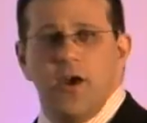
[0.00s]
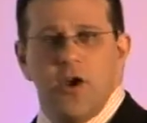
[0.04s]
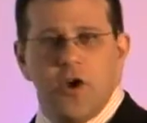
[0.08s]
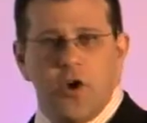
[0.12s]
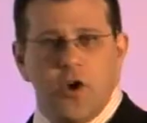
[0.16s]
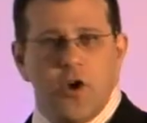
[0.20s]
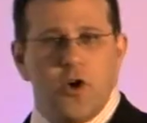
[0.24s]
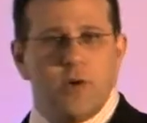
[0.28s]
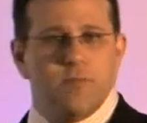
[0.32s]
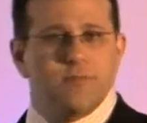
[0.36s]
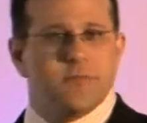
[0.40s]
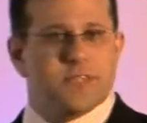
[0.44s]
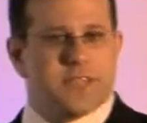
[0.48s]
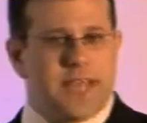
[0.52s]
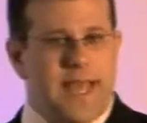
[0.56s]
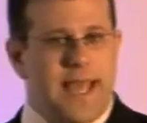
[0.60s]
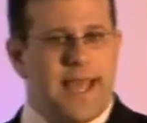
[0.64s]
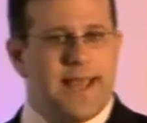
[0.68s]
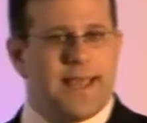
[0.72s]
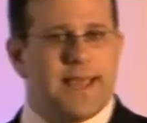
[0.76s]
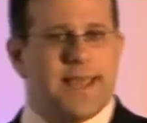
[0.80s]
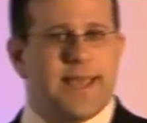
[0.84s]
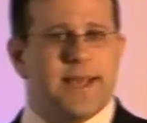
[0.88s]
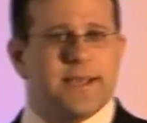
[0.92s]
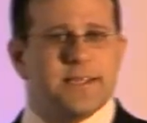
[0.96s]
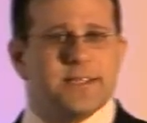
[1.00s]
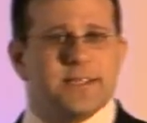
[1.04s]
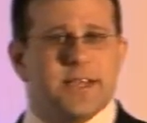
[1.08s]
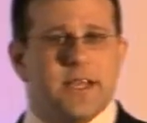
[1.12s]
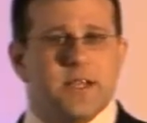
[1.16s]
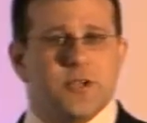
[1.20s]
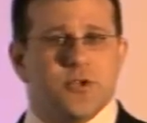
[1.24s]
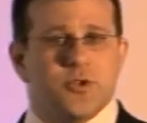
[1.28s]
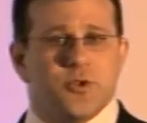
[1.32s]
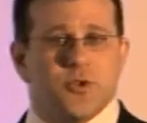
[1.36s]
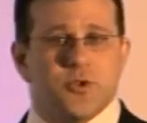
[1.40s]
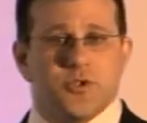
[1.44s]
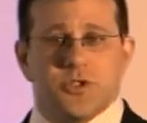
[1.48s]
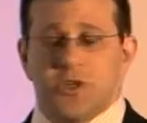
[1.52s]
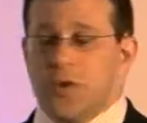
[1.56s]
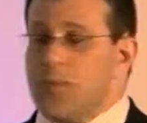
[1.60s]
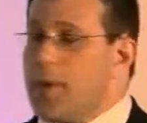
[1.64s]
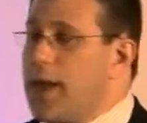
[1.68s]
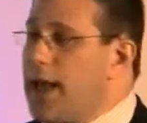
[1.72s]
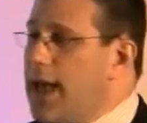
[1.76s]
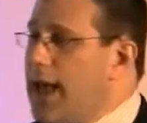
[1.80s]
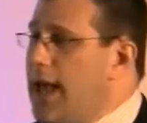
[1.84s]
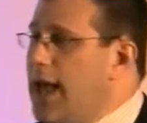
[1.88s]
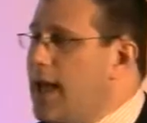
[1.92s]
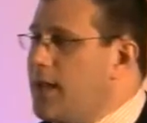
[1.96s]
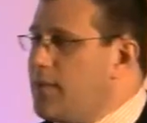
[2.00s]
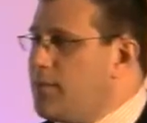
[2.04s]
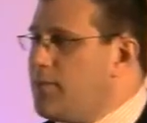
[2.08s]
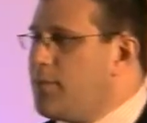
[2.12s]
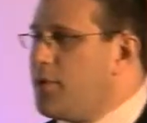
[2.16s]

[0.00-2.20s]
comms can get central, so we can